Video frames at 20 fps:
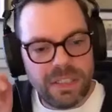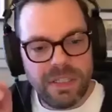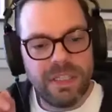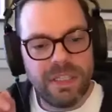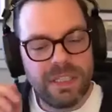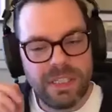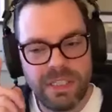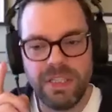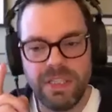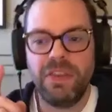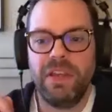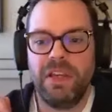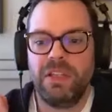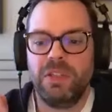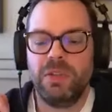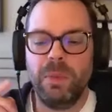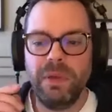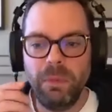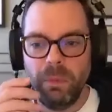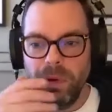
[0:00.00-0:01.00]
this is the thing.
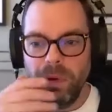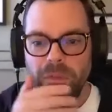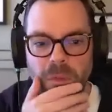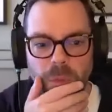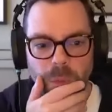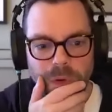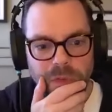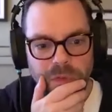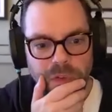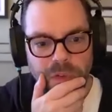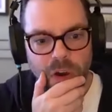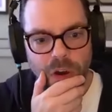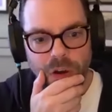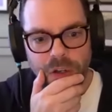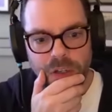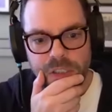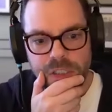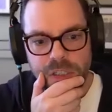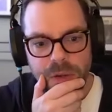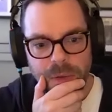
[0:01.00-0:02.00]
So we we've we've
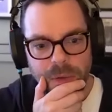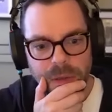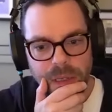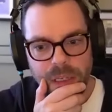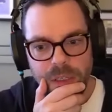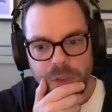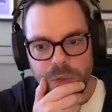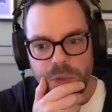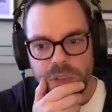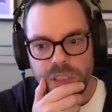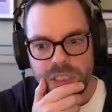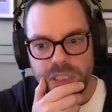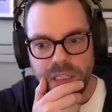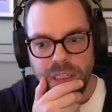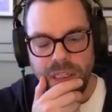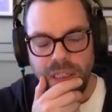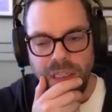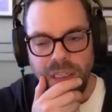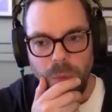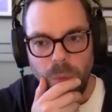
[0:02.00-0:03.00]
got,
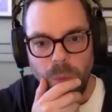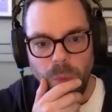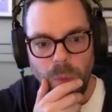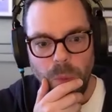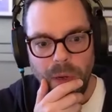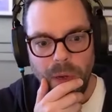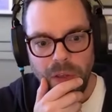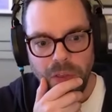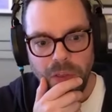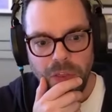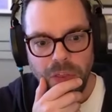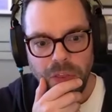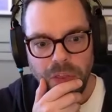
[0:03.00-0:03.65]
interestingly, with